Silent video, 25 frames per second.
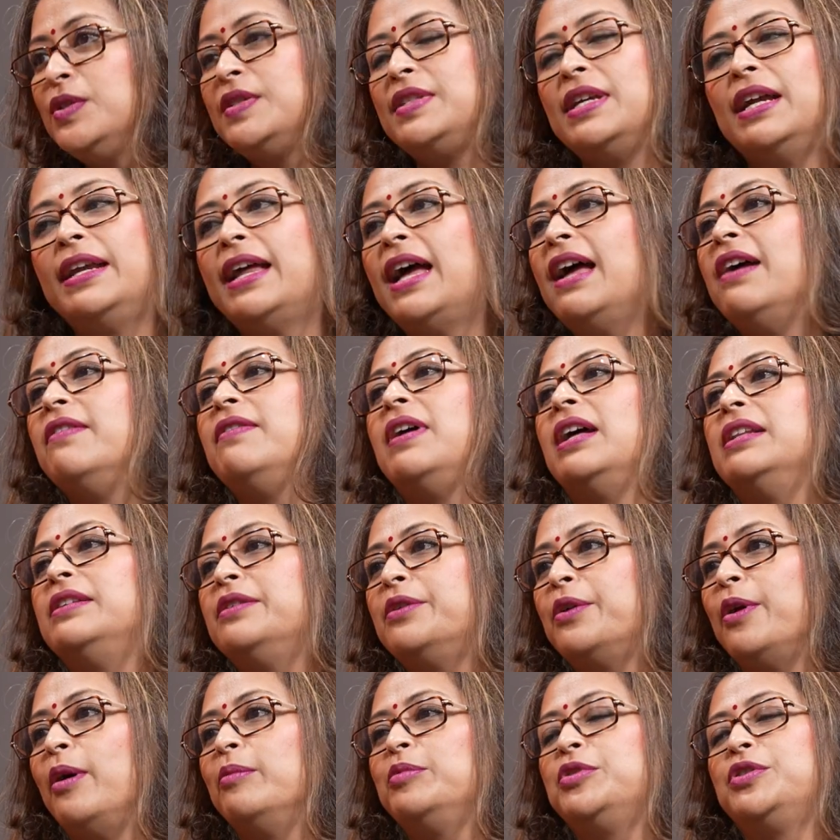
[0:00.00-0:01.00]
said, I have
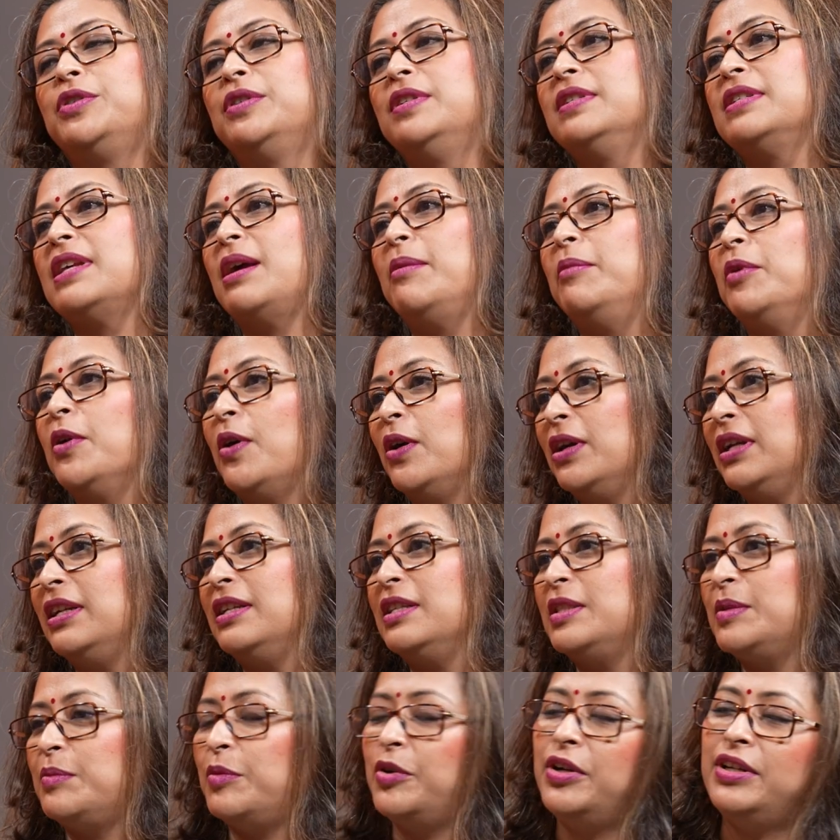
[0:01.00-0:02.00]
other options. I'm not
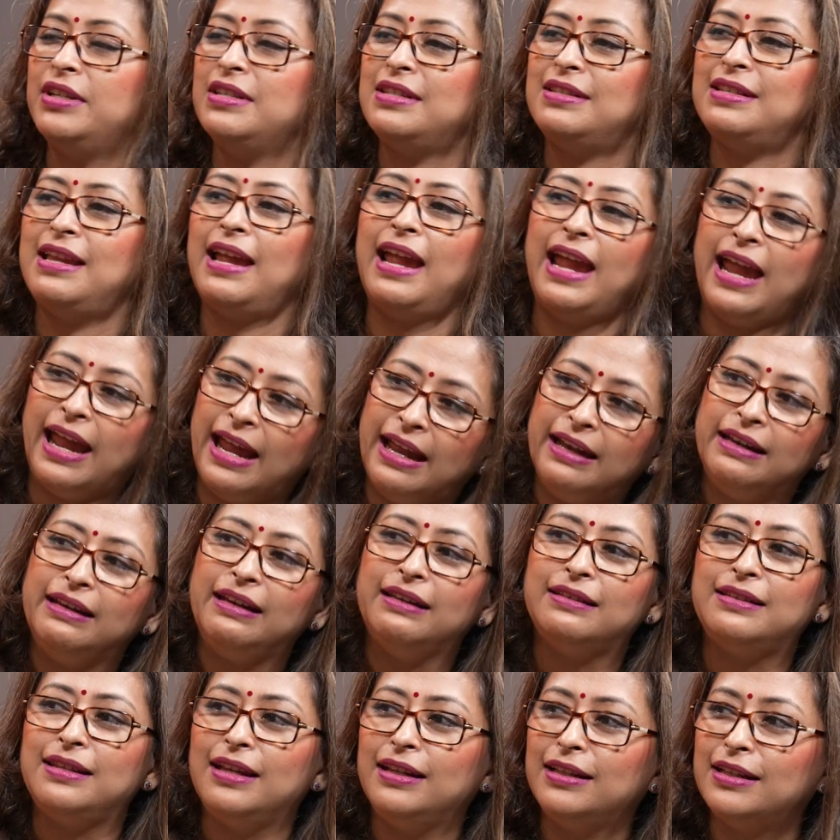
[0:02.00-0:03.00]
desperate. Is there
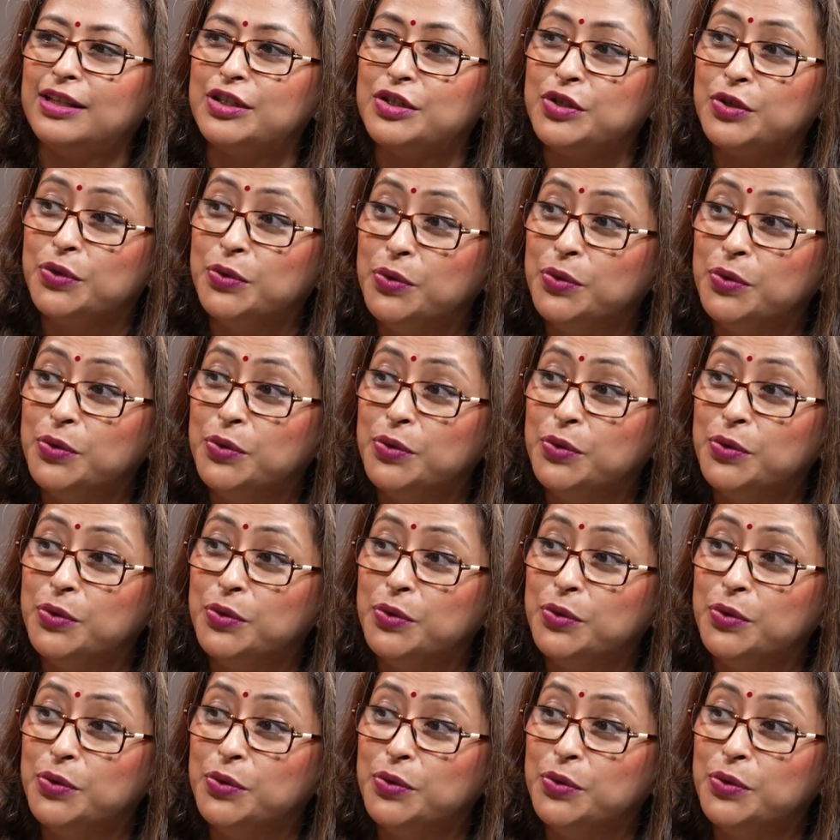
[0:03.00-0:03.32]
anything that